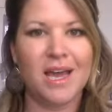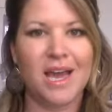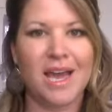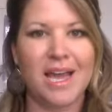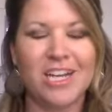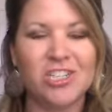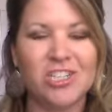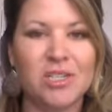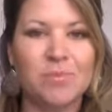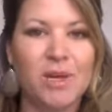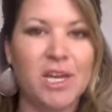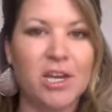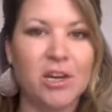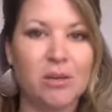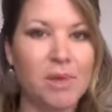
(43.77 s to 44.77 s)
I actually did
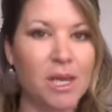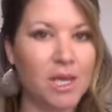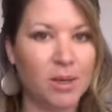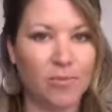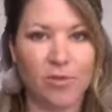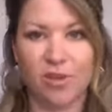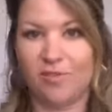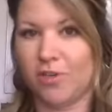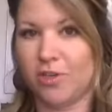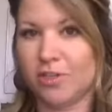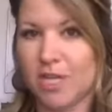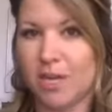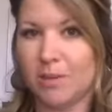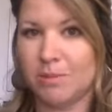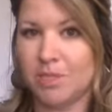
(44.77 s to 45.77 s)
my hair and makeup for the first
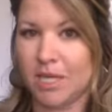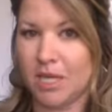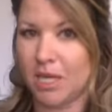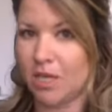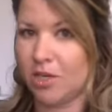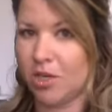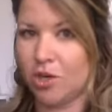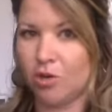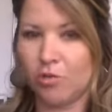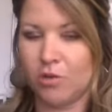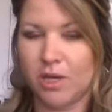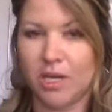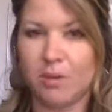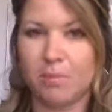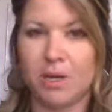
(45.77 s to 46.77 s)
time today. No
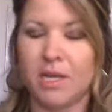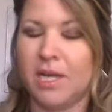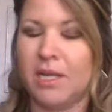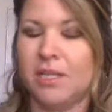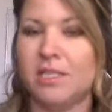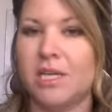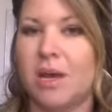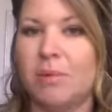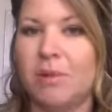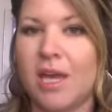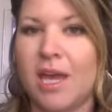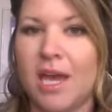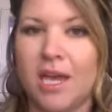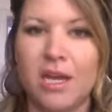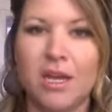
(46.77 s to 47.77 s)
like bun on the top of the
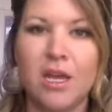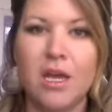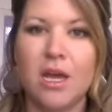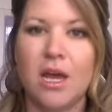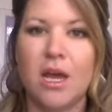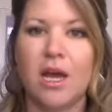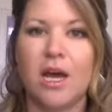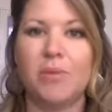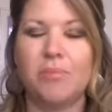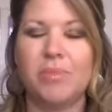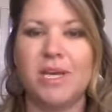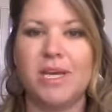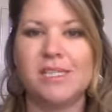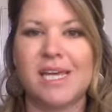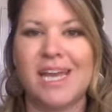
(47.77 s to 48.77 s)
head um,
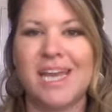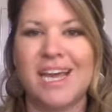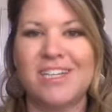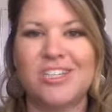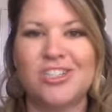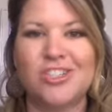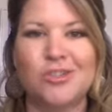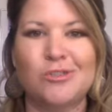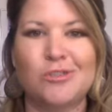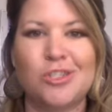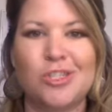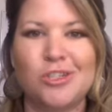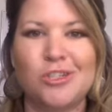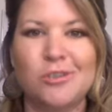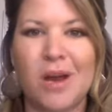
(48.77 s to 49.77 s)
because I had to do
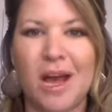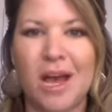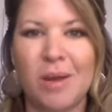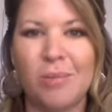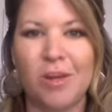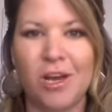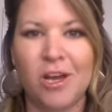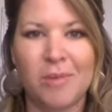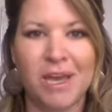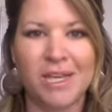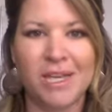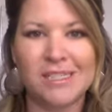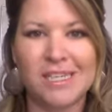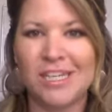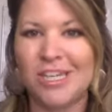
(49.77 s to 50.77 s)
two iBlog
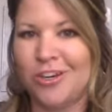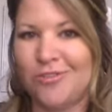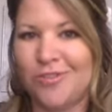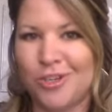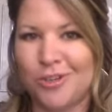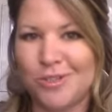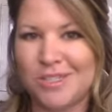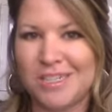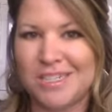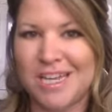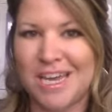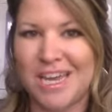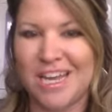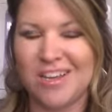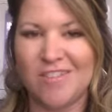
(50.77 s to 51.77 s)
Magazine interviews
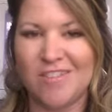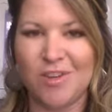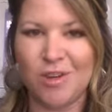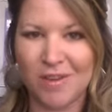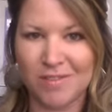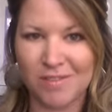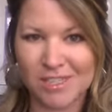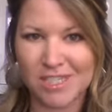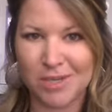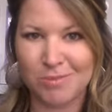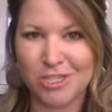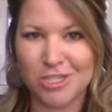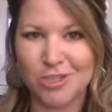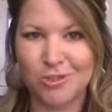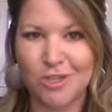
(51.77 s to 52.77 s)
today. If you haven't seen
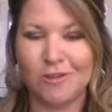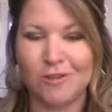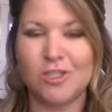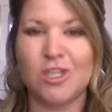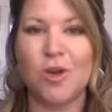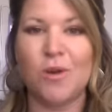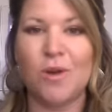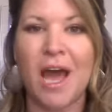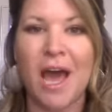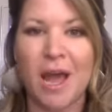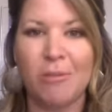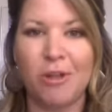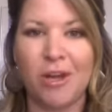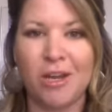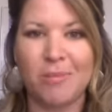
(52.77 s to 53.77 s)
me do those, go to
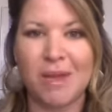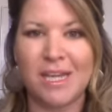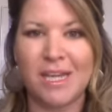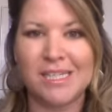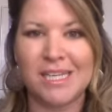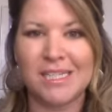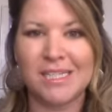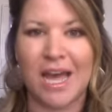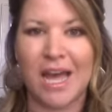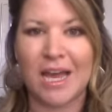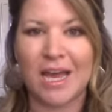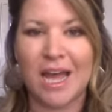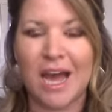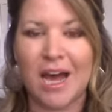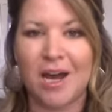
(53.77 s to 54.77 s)

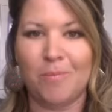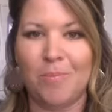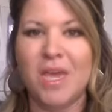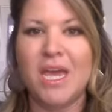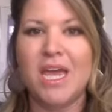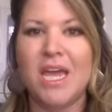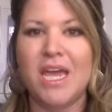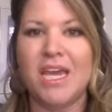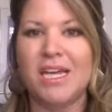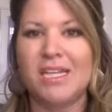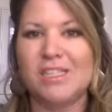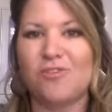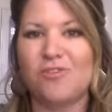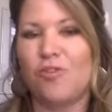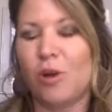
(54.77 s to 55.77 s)
iblogmagazine.com.
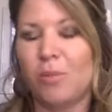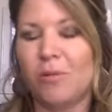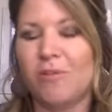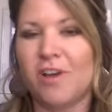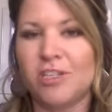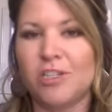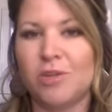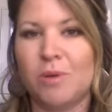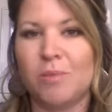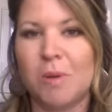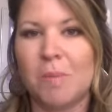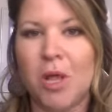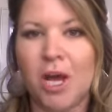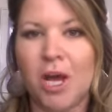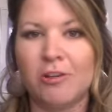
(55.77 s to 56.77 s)
It's for professional
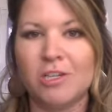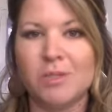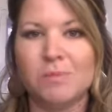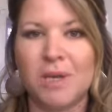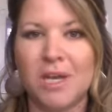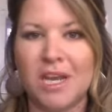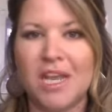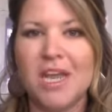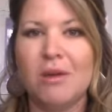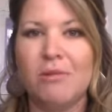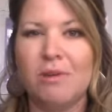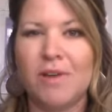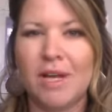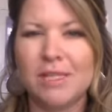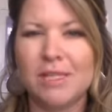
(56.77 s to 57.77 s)
women bloggers, but
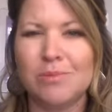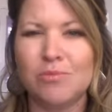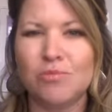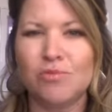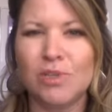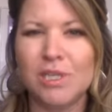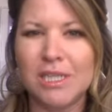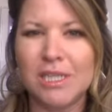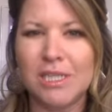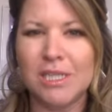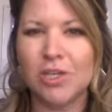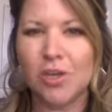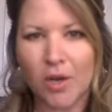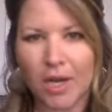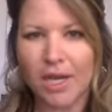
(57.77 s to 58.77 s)
we've got some really
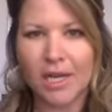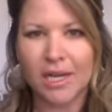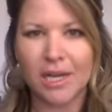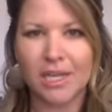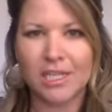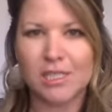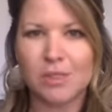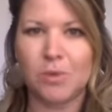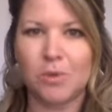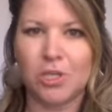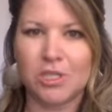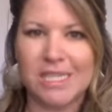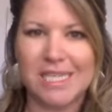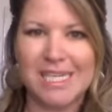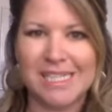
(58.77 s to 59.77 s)
great
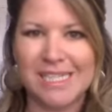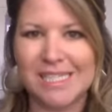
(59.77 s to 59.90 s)
expertise